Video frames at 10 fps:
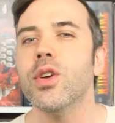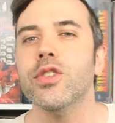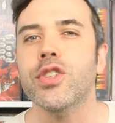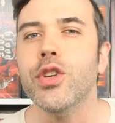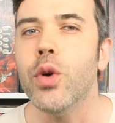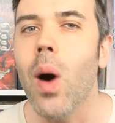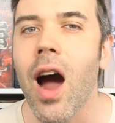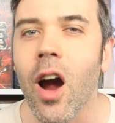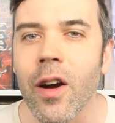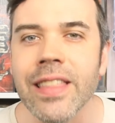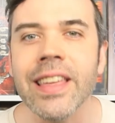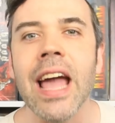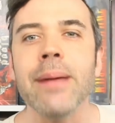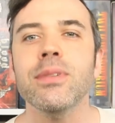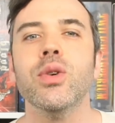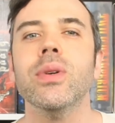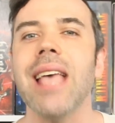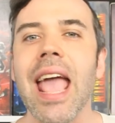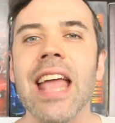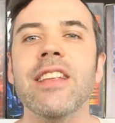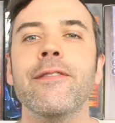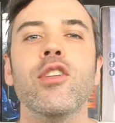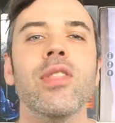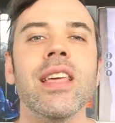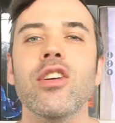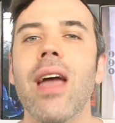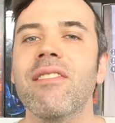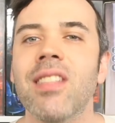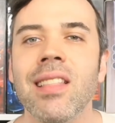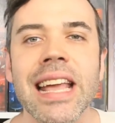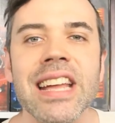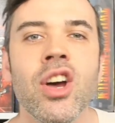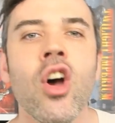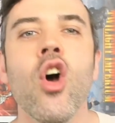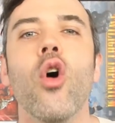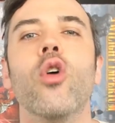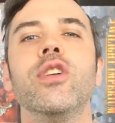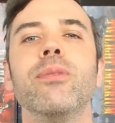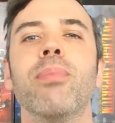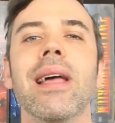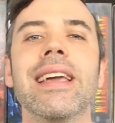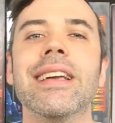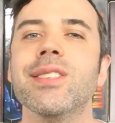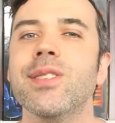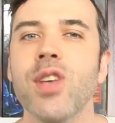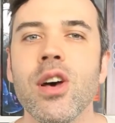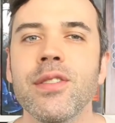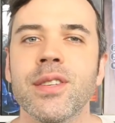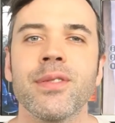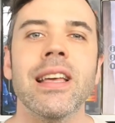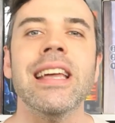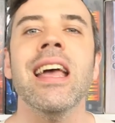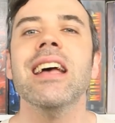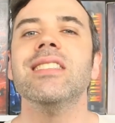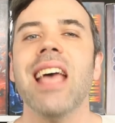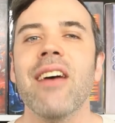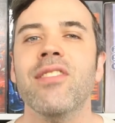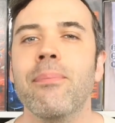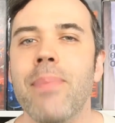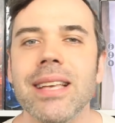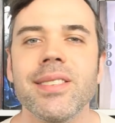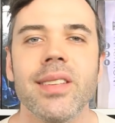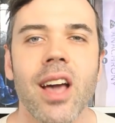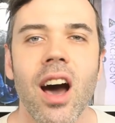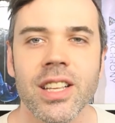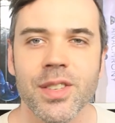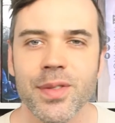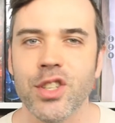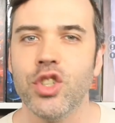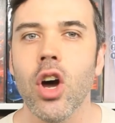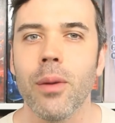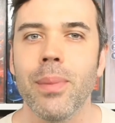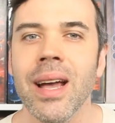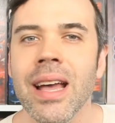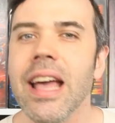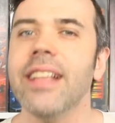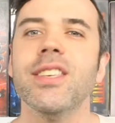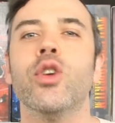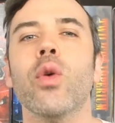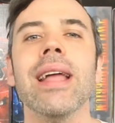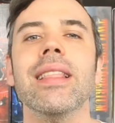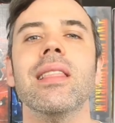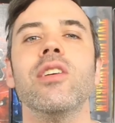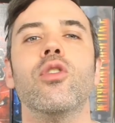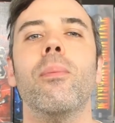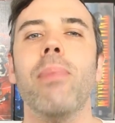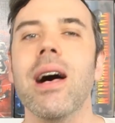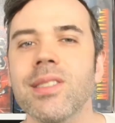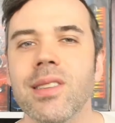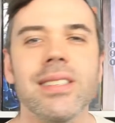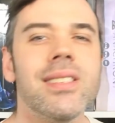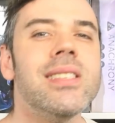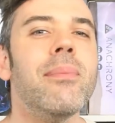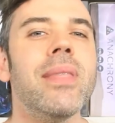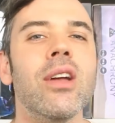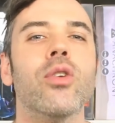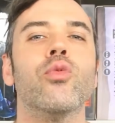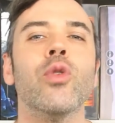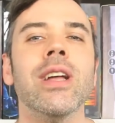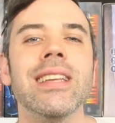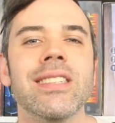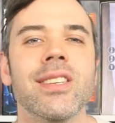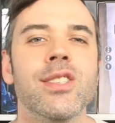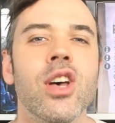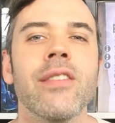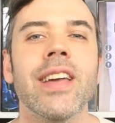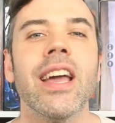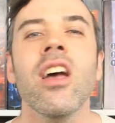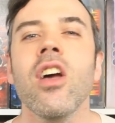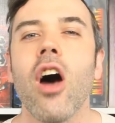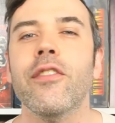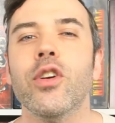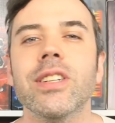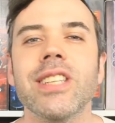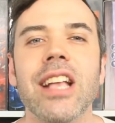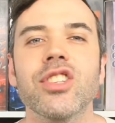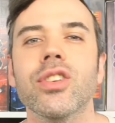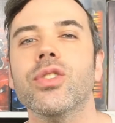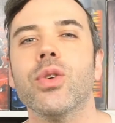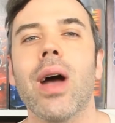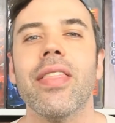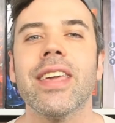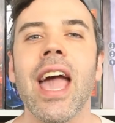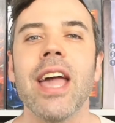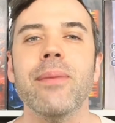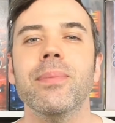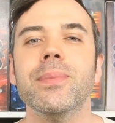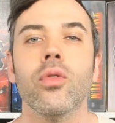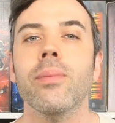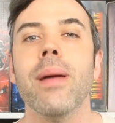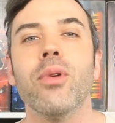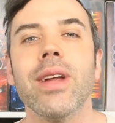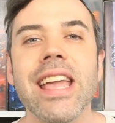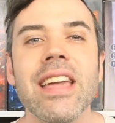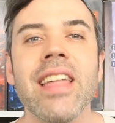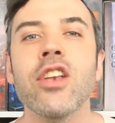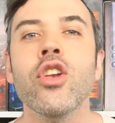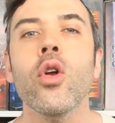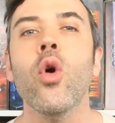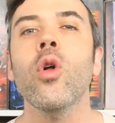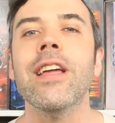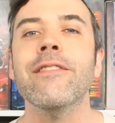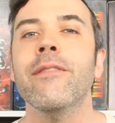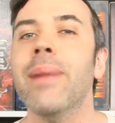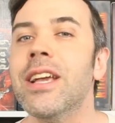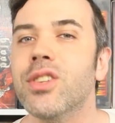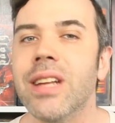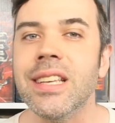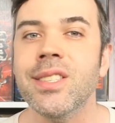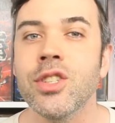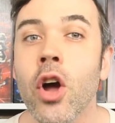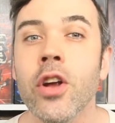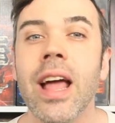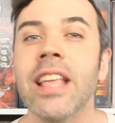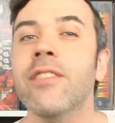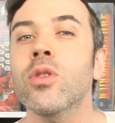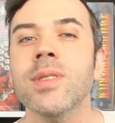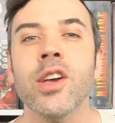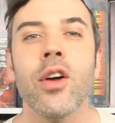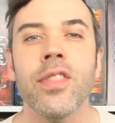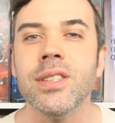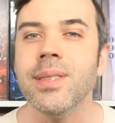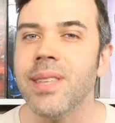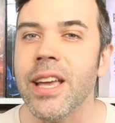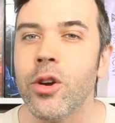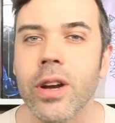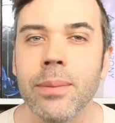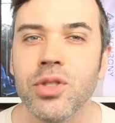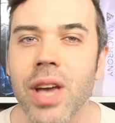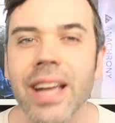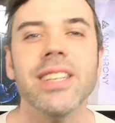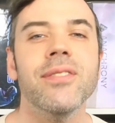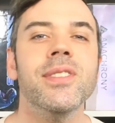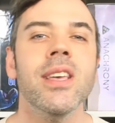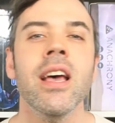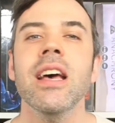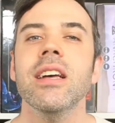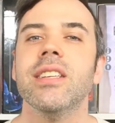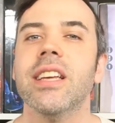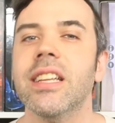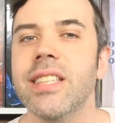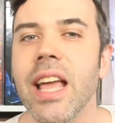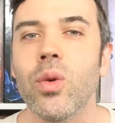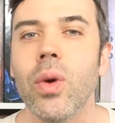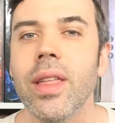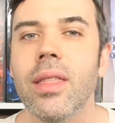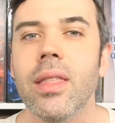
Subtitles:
do you hurry the game to its end if you think you have the lead, or do you play conservatively to have the best cards for the job? It's a great little puzzle and something really deserving of your attention throughout the game. Remembering here that not all information is known, and you've also got those secret objectives to contend with.